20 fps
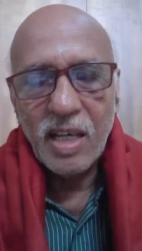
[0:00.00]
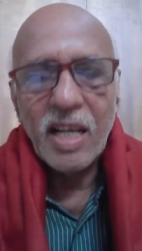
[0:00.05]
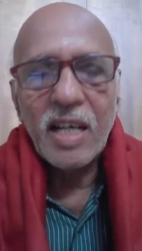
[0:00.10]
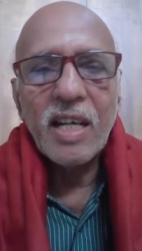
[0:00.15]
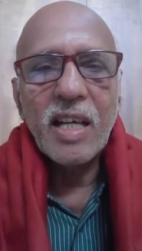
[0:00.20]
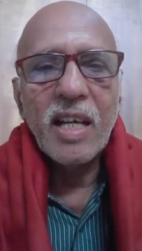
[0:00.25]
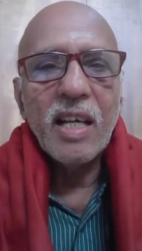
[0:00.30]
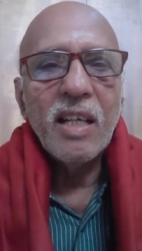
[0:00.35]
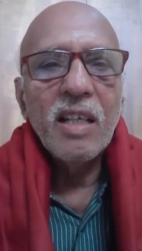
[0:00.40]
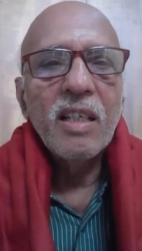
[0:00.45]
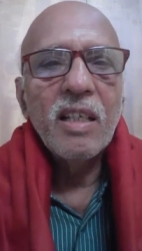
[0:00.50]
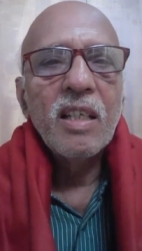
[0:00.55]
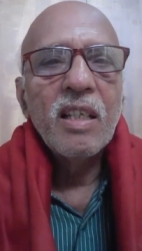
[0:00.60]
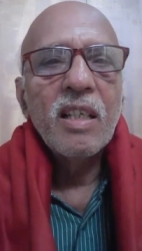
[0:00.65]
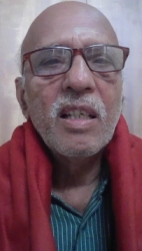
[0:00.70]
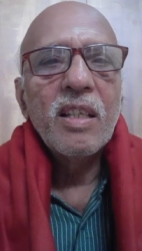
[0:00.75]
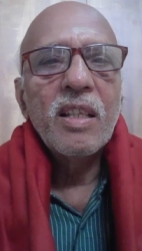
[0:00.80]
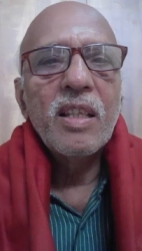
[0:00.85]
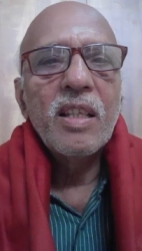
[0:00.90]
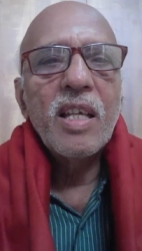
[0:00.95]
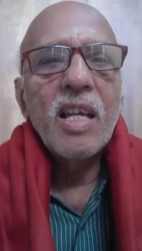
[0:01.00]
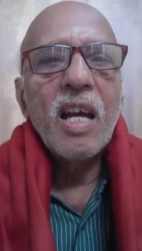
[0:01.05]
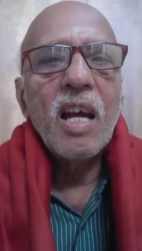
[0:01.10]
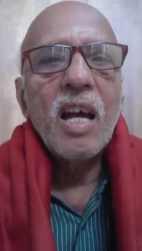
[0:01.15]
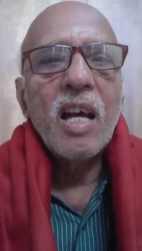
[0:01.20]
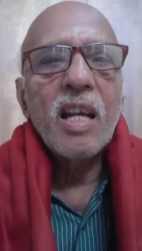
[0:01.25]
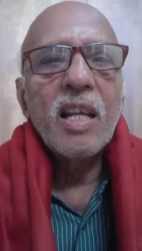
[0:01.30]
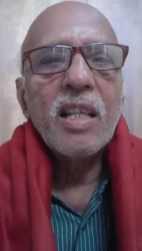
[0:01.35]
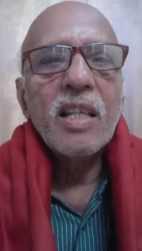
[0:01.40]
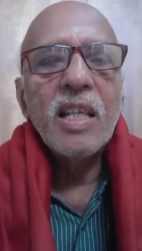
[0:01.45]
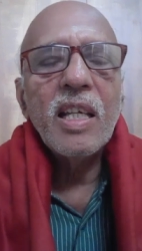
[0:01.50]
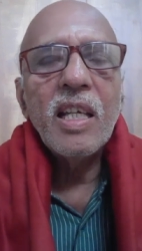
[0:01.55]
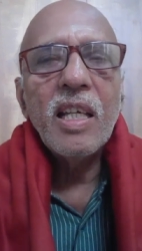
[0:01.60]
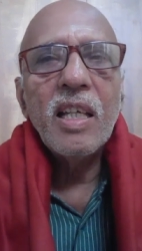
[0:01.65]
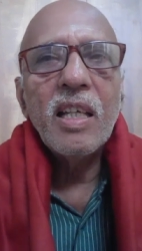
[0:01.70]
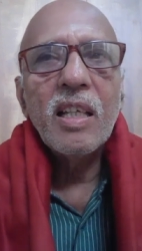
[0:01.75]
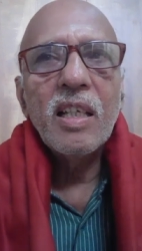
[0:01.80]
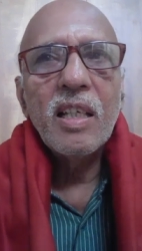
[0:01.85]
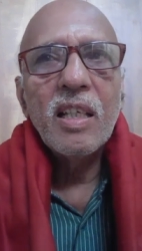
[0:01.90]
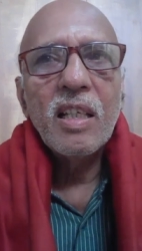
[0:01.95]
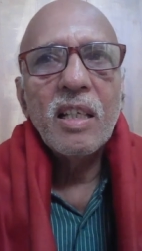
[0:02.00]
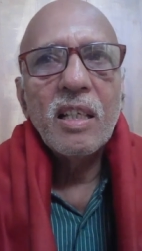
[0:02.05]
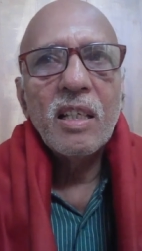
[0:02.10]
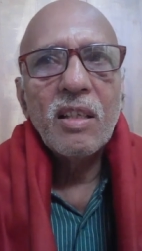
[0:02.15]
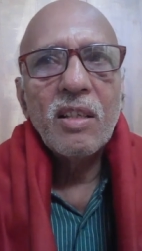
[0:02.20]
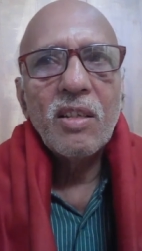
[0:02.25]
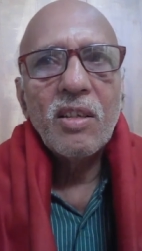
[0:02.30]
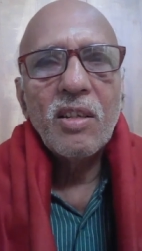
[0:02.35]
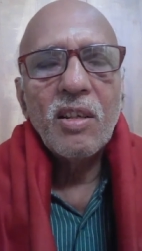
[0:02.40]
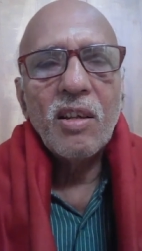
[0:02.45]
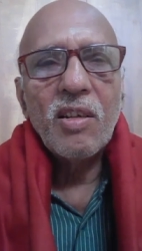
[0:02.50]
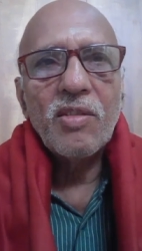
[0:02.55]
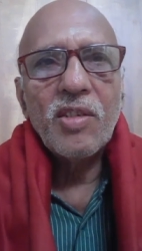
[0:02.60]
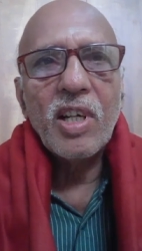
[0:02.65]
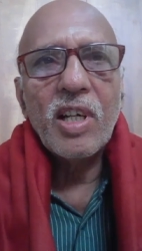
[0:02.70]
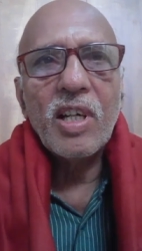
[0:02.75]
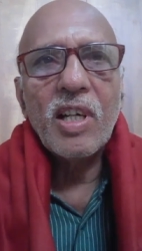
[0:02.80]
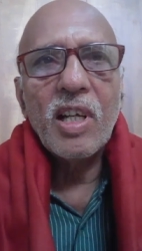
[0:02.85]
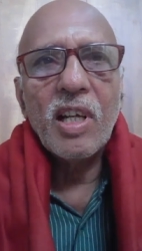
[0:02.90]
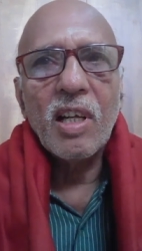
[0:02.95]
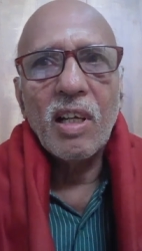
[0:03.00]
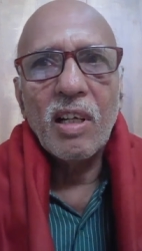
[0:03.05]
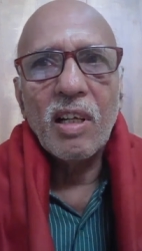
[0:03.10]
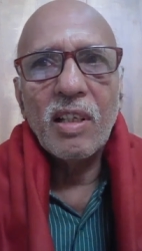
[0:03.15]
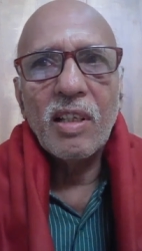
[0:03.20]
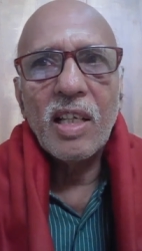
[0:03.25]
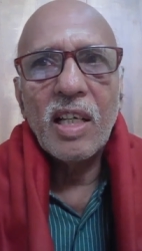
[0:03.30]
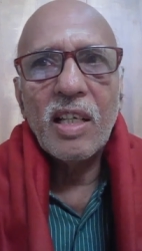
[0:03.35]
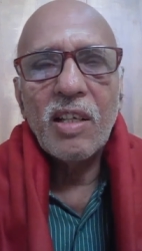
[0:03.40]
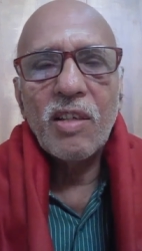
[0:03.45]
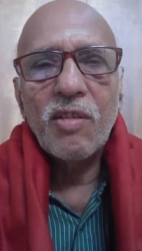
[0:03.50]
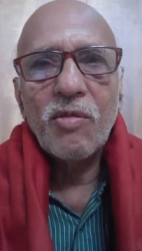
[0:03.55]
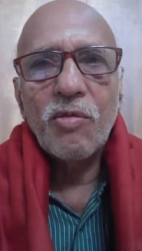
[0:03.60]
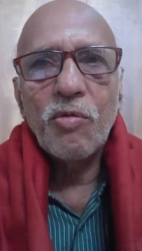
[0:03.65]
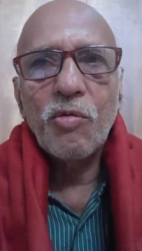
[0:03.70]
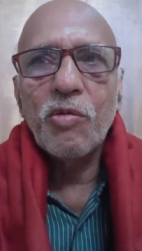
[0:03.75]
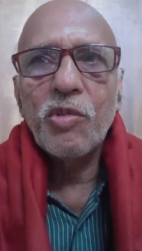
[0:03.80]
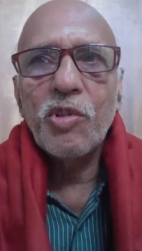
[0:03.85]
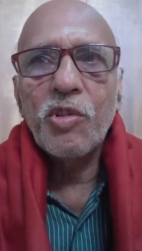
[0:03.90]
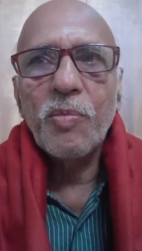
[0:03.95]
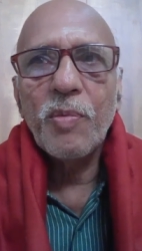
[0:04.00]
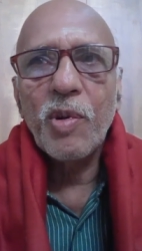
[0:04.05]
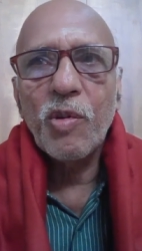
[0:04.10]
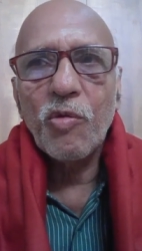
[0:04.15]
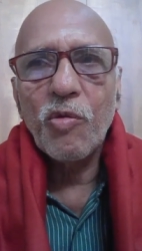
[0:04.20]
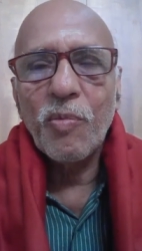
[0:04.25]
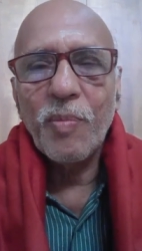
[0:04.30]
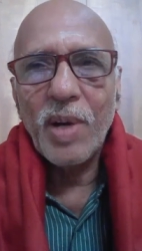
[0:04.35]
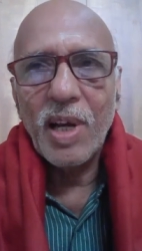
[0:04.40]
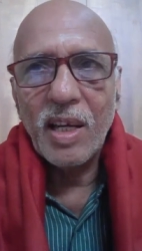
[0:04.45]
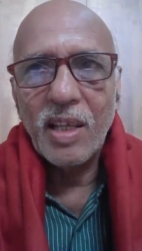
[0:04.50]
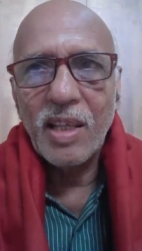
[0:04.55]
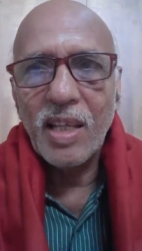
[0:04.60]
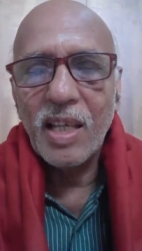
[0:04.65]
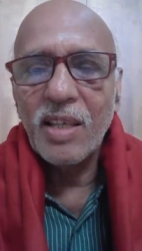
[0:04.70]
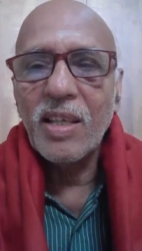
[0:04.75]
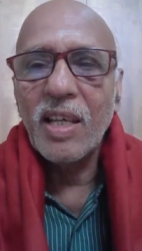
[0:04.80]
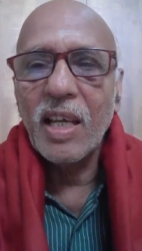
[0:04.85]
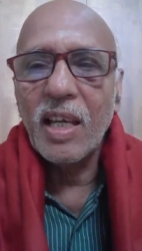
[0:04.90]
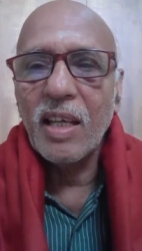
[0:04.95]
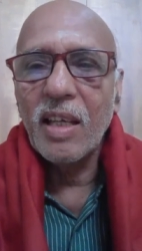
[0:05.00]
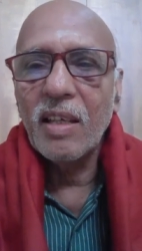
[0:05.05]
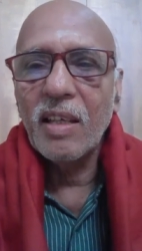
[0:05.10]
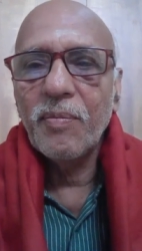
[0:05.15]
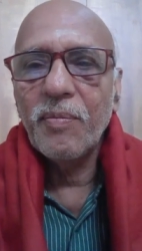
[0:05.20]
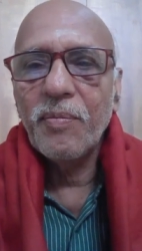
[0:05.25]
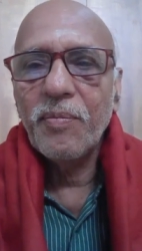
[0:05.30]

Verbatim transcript: dead, they are in the subtle, that is Sukshma Rupa, they say.